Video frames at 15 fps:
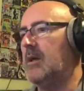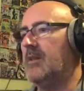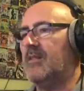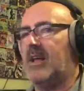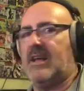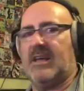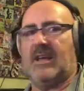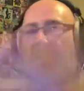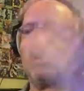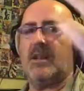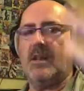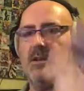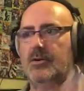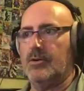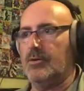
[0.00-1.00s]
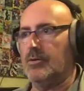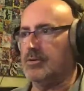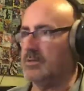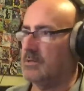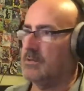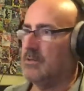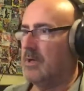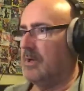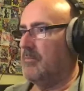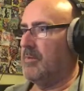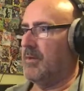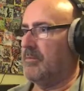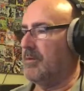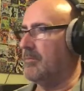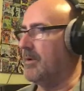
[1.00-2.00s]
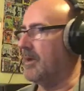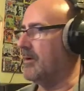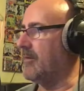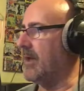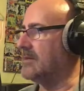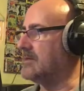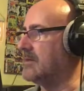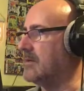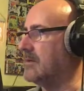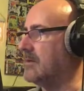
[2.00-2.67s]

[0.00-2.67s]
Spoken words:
they're kicking indoors and people are being arrested,